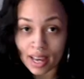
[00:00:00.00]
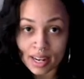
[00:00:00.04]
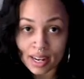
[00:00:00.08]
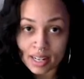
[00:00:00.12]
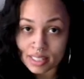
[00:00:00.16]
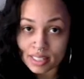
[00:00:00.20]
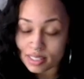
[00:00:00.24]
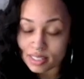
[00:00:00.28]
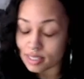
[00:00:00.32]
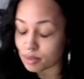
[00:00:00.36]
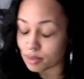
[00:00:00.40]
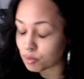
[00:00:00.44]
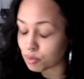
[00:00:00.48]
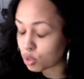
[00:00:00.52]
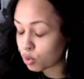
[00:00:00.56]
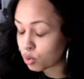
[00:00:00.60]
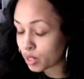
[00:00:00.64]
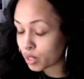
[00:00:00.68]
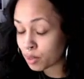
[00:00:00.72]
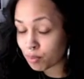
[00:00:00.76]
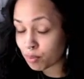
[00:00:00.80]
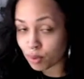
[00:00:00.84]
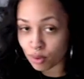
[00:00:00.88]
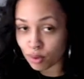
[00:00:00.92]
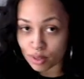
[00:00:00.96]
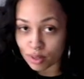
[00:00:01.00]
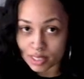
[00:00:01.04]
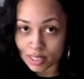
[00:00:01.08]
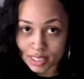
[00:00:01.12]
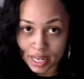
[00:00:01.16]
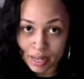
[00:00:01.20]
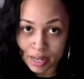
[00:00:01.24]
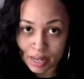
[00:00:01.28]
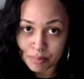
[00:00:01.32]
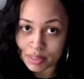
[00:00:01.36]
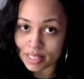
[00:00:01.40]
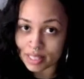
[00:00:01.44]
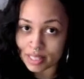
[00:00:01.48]
edits, some quick
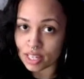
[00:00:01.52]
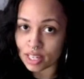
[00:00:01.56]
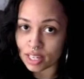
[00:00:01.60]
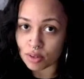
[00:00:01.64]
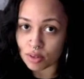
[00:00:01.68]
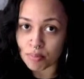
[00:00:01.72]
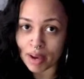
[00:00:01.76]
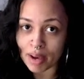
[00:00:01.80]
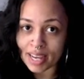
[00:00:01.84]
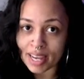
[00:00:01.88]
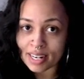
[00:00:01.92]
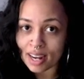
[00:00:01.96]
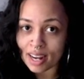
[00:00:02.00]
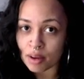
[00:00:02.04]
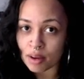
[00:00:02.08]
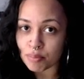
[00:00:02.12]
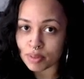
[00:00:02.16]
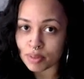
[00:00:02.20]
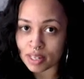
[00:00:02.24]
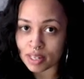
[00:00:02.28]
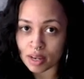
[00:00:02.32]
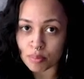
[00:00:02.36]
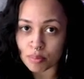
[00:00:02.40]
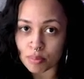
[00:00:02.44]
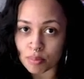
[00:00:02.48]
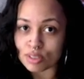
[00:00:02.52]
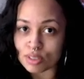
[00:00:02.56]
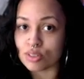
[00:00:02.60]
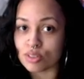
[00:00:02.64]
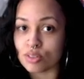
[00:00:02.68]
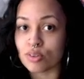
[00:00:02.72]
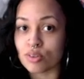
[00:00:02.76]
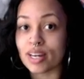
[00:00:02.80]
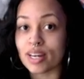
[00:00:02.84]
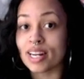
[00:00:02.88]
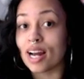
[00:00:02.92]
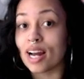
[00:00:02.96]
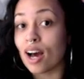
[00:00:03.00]
prototyping that you might not be able to in